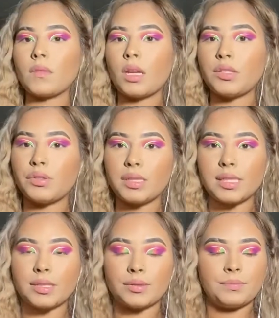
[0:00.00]
as you can
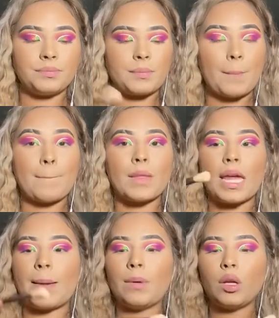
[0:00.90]
tell. And
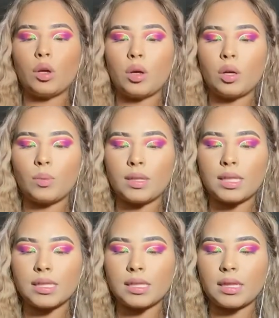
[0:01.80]
I'm gonna go in with
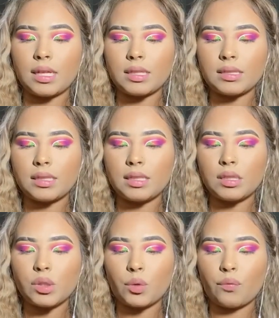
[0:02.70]
this Luxie
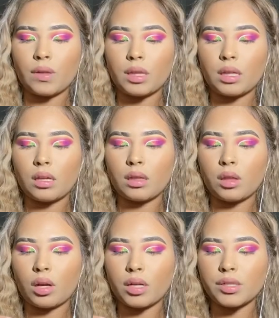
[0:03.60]
250
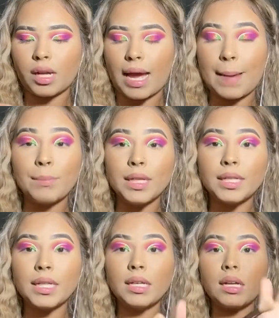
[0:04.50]
large eye
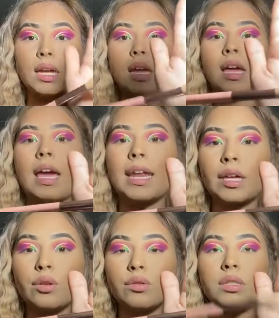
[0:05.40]
blending. And I
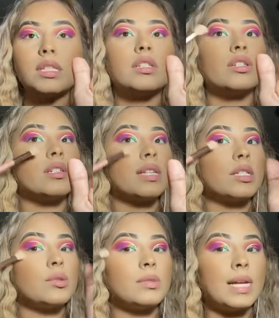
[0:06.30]
use this just like
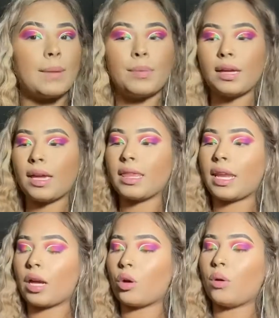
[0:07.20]
to tap it. And then
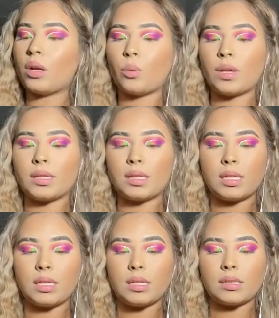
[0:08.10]
I go in with
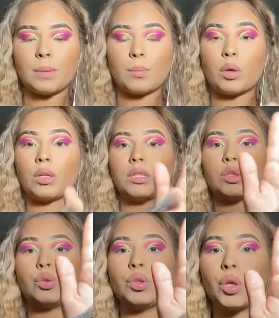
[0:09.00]
this Moda
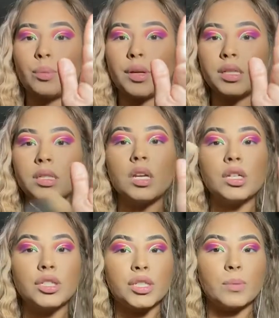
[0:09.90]
Studio brush
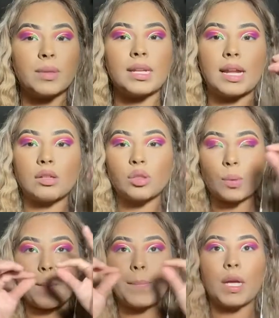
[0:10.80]
just to blend it out so it
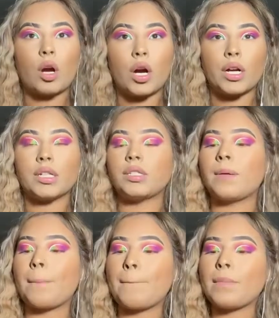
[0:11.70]
won't be harsh.
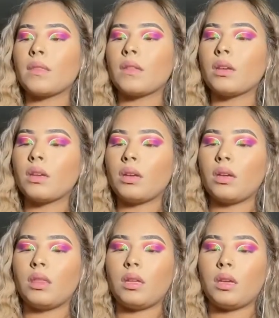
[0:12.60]

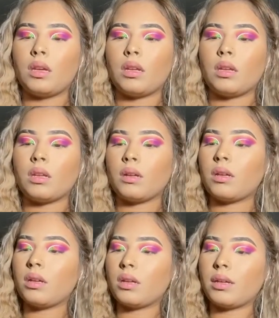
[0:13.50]
And then,
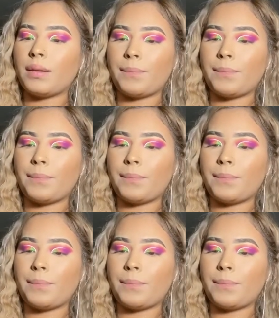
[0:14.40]
yeah.